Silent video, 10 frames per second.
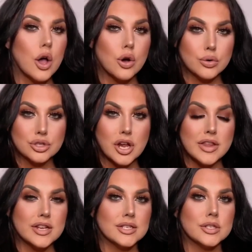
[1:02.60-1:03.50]
Also,
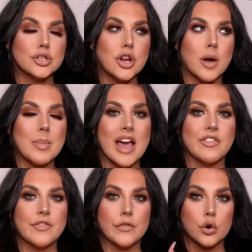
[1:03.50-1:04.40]
this is not my
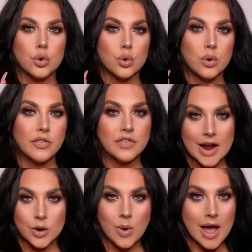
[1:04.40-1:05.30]
full
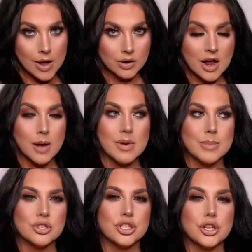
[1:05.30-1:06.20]
final outcome.
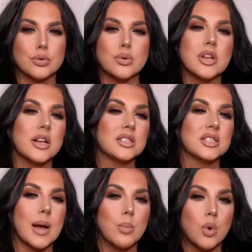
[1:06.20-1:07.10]
I'm still
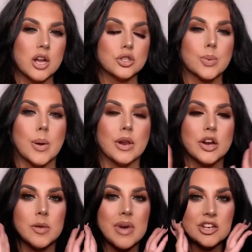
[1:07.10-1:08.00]
somewhat swollen
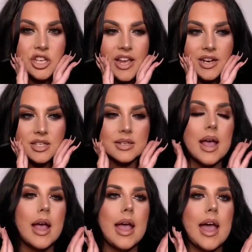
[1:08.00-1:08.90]
on my cheeks
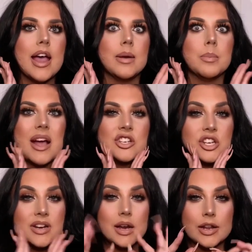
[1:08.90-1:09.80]
and my
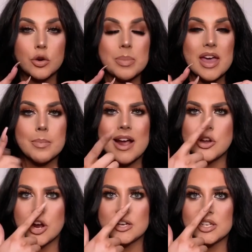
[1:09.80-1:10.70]
chin a little bit. My
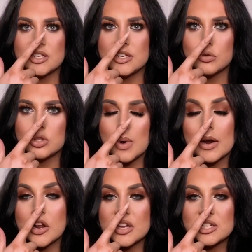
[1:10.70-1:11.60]
nose is still
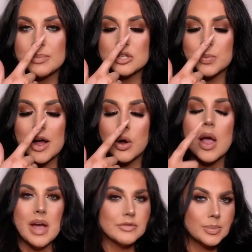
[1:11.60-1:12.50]
swollen on the tip as well.
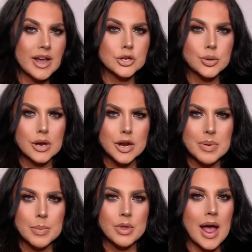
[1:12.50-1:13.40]
I've spoken to a lot of
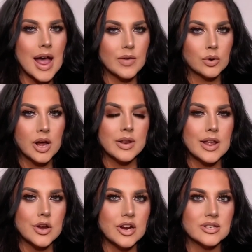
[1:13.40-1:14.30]
people that have gotten
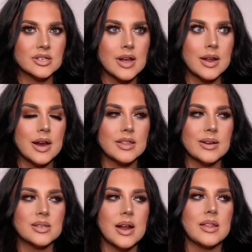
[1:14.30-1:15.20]
their nose done and
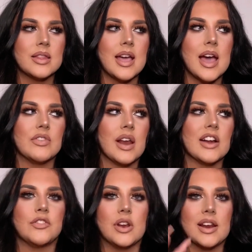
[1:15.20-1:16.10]
they said that they haven't
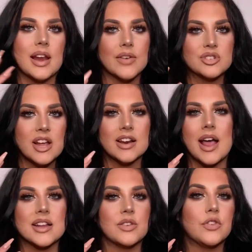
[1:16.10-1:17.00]
like fully loved it and it
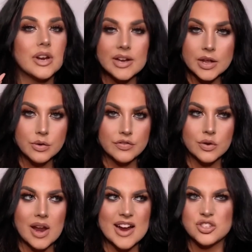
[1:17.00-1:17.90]
hasn't fully healed
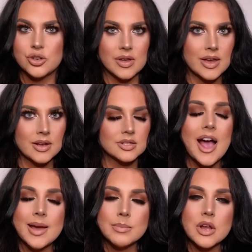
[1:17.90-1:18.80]
for like 2 years.
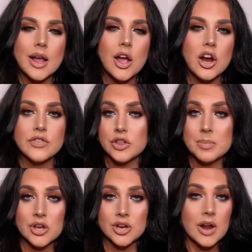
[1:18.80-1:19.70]
I'm over the
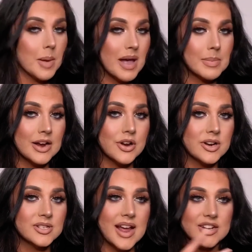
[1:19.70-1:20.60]
moon about my
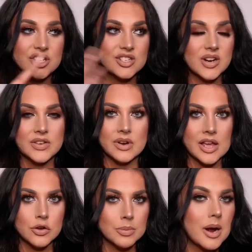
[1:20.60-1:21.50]
nose and she's not even
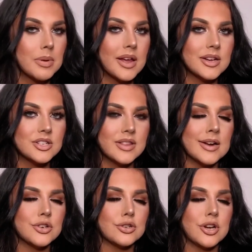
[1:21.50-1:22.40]
healed properly. So
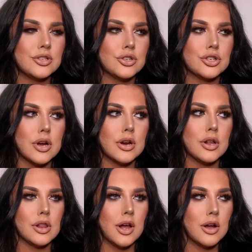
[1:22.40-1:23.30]
that just goes to show
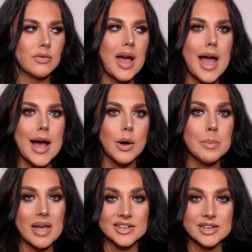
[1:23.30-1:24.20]
a lot of how
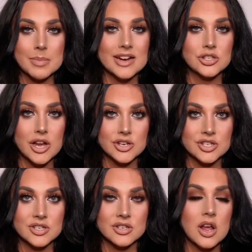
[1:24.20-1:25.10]
amazing my
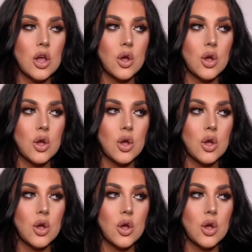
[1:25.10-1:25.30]
surgeon